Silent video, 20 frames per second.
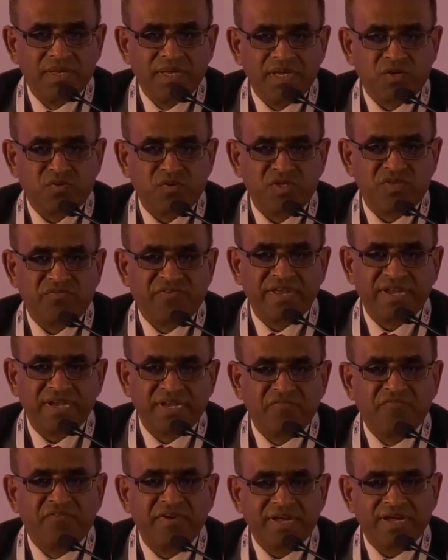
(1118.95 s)
It was
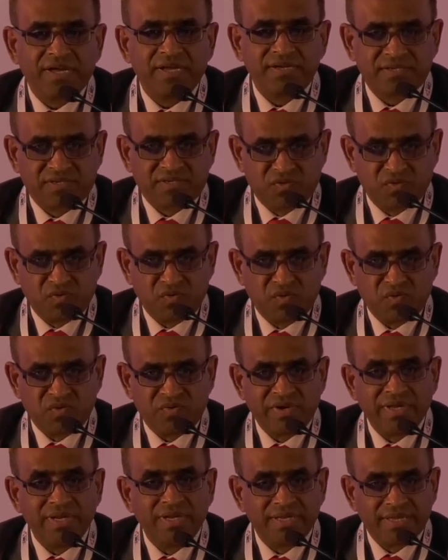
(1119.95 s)
very difficult to
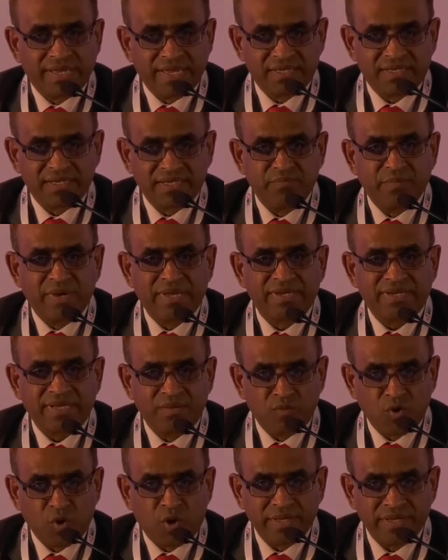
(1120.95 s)
really get a
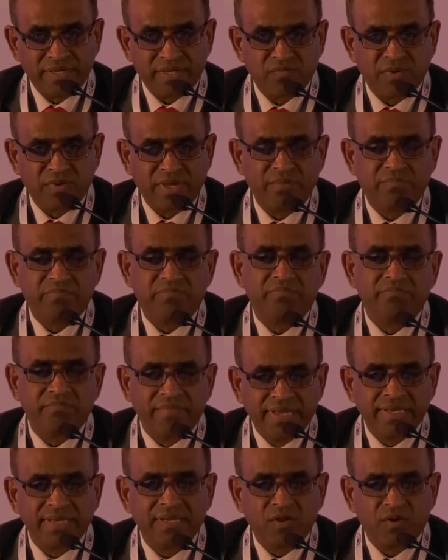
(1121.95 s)
maritime lawyer. We have
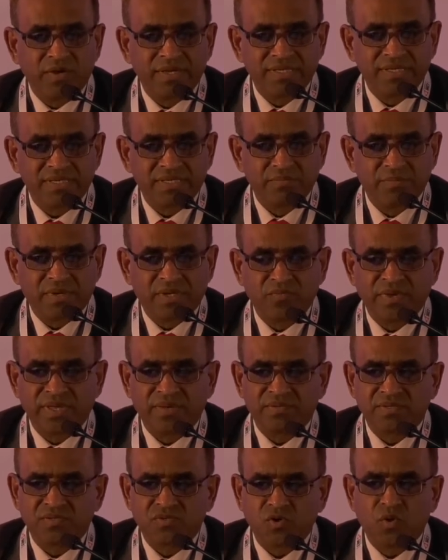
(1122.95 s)
many lawyers, but we
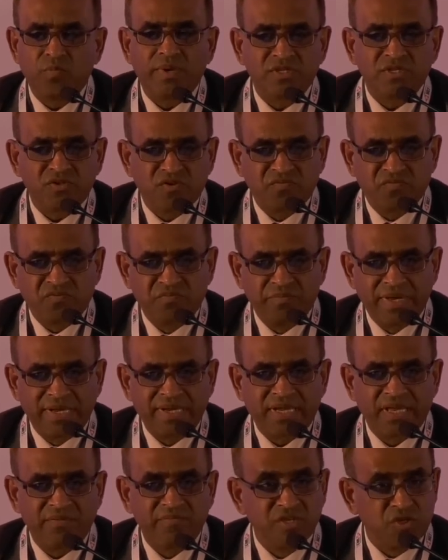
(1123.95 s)
have so much of
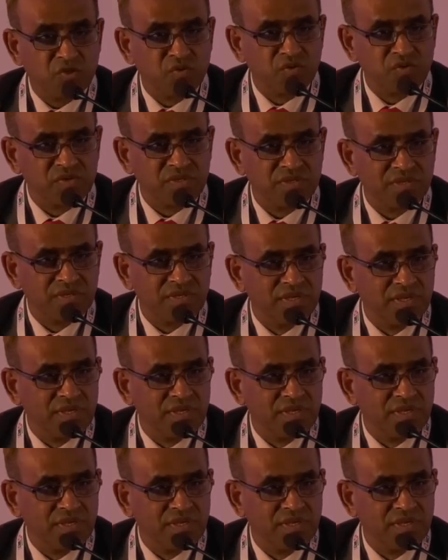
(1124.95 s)
maritime issues.